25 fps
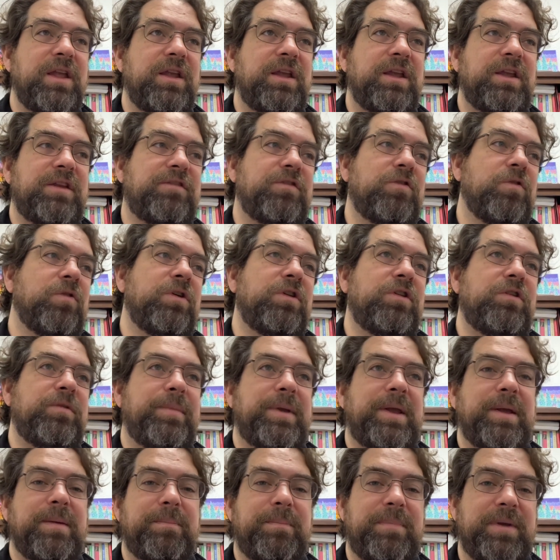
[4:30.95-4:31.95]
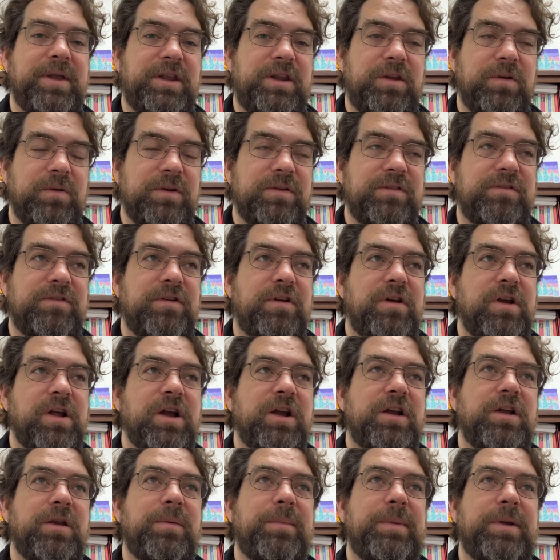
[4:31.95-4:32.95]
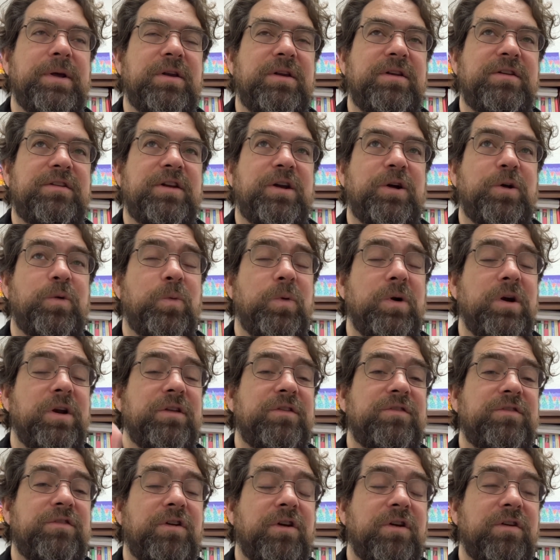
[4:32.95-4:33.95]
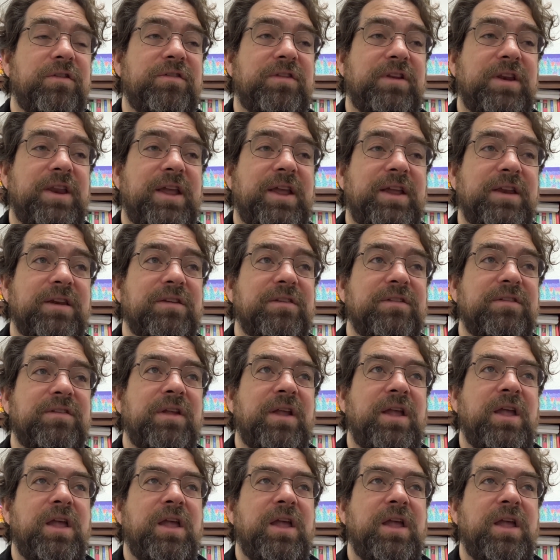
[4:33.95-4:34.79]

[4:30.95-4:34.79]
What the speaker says: It's going to be ambiguous. They're not going to be able to tell where it starts and ends.